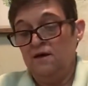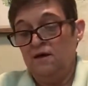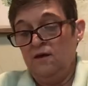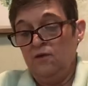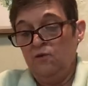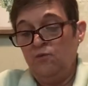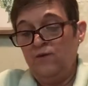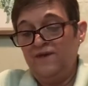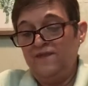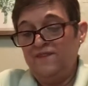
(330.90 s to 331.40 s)

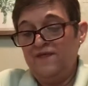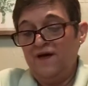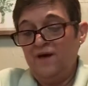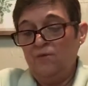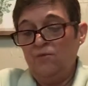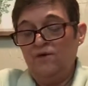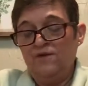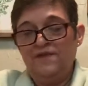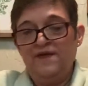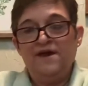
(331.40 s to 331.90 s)
with
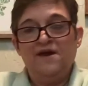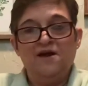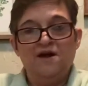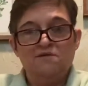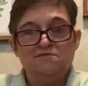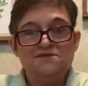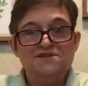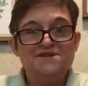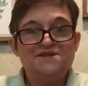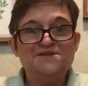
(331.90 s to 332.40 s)
them when they
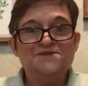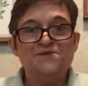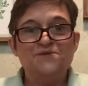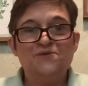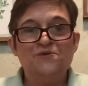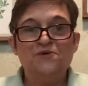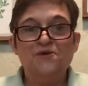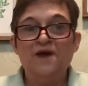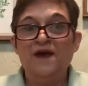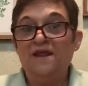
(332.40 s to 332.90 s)
come to
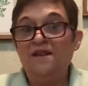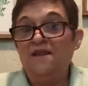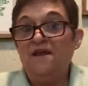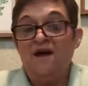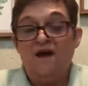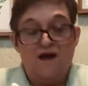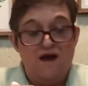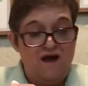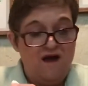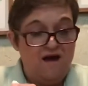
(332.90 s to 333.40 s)
school. And
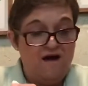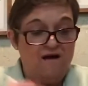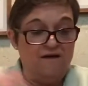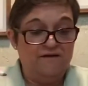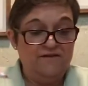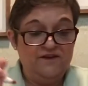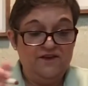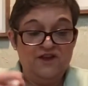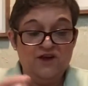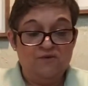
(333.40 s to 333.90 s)

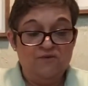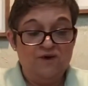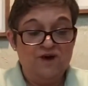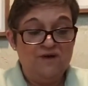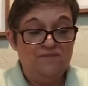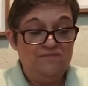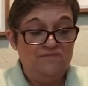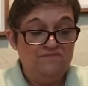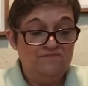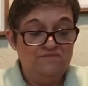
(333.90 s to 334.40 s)
you know
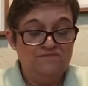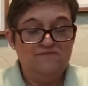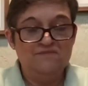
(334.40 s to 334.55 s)
what?